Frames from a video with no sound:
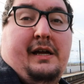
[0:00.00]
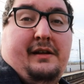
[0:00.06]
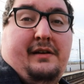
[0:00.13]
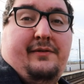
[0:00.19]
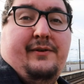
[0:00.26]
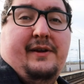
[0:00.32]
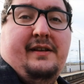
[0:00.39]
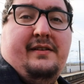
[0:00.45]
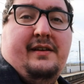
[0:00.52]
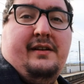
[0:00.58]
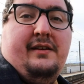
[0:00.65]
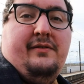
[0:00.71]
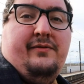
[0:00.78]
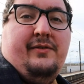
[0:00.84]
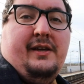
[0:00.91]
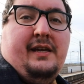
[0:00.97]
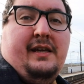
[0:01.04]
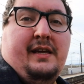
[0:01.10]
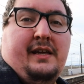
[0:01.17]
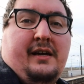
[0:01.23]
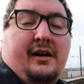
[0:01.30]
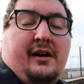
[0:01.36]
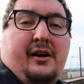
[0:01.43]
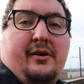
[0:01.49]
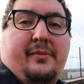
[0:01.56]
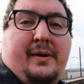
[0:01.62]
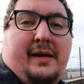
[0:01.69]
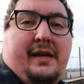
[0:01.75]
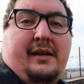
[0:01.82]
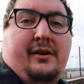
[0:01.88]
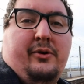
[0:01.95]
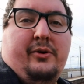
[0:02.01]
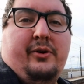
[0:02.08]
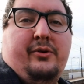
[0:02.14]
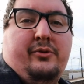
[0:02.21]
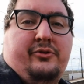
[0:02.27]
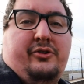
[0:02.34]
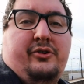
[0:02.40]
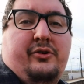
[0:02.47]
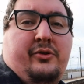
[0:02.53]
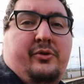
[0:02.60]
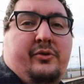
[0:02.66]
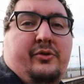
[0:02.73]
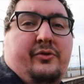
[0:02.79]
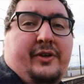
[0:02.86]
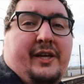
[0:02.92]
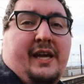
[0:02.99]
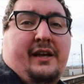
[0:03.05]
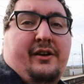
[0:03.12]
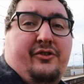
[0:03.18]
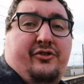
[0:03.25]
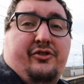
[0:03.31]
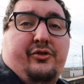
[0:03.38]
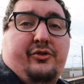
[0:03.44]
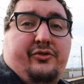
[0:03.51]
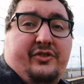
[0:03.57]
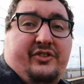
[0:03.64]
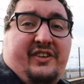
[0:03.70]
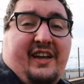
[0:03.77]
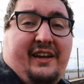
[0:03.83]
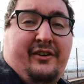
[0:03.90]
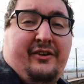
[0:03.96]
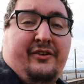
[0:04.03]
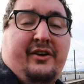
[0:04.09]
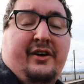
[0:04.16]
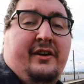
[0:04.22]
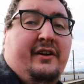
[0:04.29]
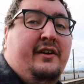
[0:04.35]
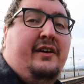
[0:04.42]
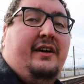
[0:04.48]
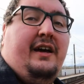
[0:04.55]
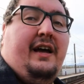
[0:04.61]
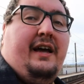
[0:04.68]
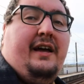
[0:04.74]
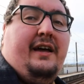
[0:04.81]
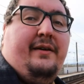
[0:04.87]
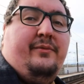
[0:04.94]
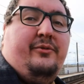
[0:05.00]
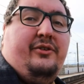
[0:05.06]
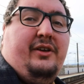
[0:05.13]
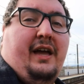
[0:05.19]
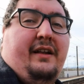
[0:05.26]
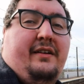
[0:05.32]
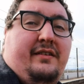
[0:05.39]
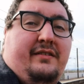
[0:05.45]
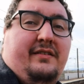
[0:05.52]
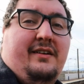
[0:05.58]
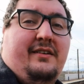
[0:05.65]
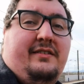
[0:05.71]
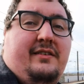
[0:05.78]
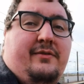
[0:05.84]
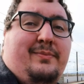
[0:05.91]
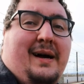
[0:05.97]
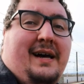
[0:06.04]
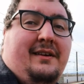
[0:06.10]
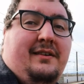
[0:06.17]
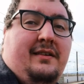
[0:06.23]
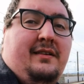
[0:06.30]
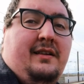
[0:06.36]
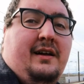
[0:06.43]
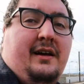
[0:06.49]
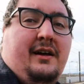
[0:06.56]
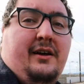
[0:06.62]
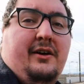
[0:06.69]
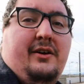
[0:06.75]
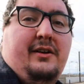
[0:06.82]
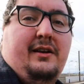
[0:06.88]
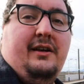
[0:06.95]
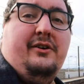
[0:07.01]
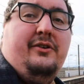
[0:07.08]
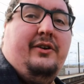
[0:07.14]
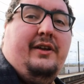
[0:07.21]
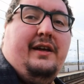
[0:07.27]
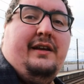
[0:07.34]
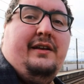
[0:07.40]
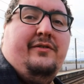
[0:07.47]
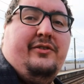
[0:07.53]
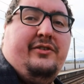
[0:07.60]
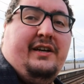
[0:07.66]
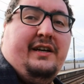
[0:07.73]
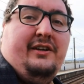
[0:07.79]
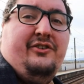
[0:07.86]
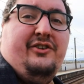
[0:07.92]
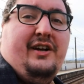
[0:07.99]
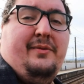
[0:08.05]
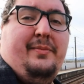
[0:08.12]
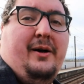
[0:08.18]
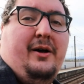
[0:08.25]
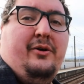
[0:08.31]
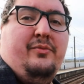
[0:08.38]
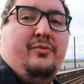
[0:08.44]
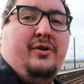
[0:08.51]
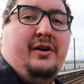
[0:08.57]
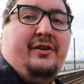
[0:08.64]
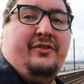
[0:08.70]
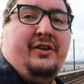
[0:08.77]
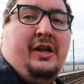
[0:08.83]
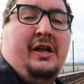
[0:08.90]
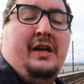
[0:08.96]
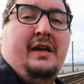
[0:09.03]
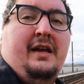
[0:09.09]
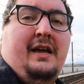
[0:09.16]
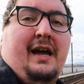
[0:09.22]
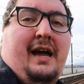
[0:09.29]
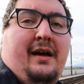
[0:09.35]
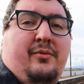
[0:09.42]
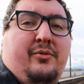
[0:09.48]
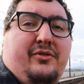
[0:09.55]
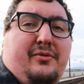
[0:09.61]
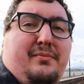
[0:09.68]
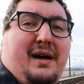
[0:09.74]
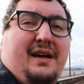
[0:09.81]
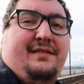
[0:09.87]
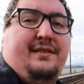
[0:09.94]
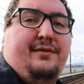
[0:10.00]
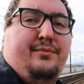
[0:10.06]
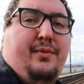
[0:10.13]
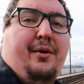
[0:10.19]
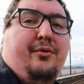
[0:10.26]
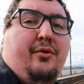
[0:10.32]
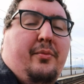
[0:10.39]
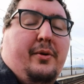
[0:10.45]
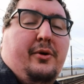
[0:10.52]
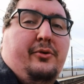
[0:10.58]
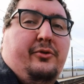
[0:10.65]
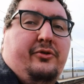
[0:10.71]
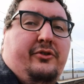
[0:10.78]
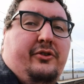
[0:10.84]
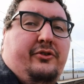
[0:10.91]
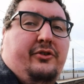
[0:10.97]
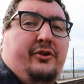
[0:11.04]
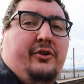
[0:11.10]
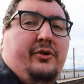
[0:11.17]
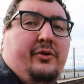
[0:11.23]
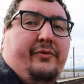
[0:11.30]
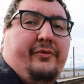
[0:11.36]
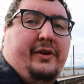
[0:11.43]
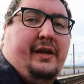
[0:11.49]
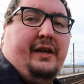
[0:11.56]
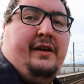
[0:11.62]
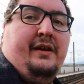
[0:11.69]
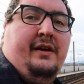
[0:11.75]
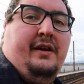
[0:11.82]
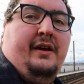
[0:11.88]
defeated the army loyal to King George II. So yeah, decisive battle early on in the Second Jacobite Uprising, and was a massive moral boost to the